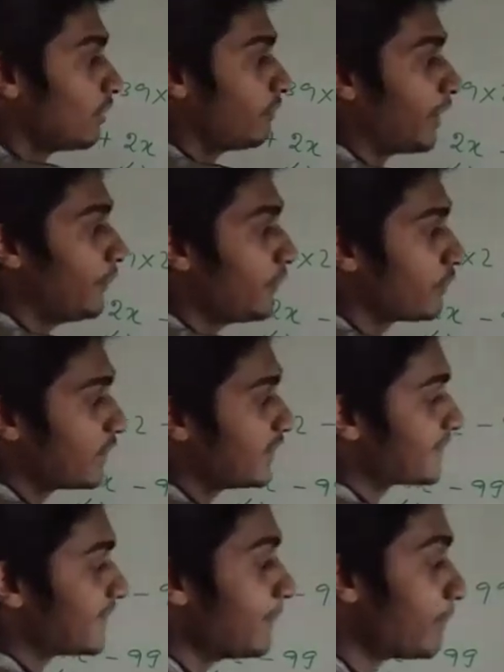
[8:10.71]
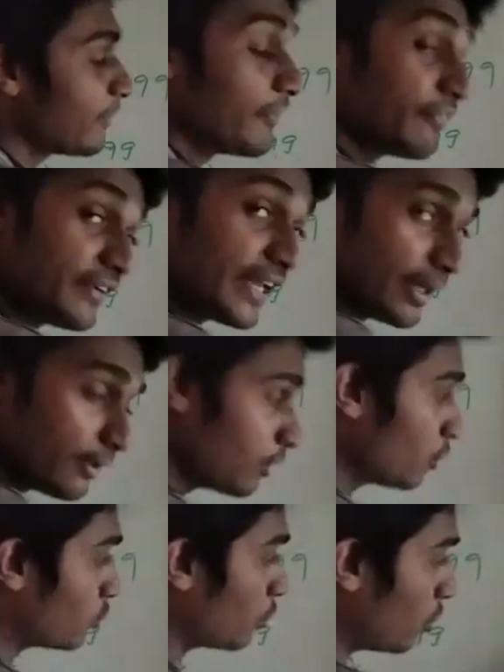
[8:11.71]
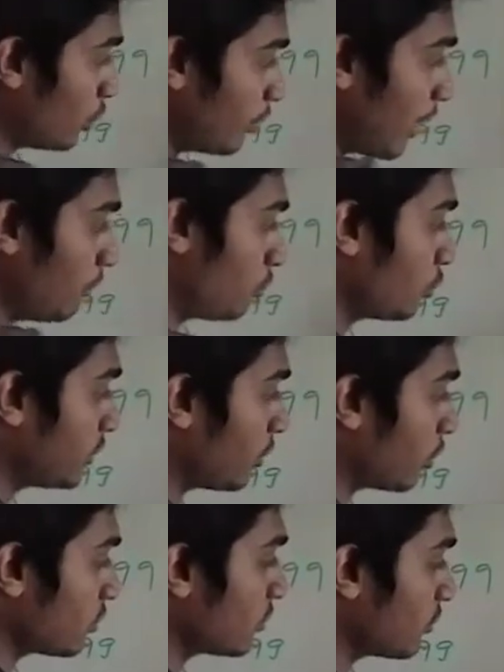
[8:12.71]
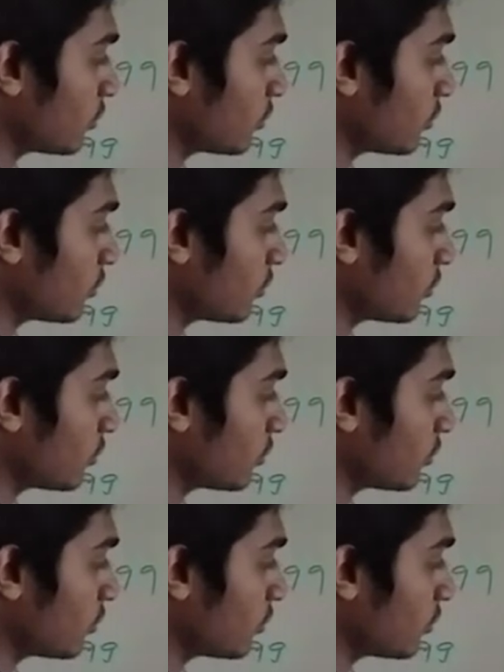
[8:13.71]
5 into 3 is simply 15, so you have 2 zeros,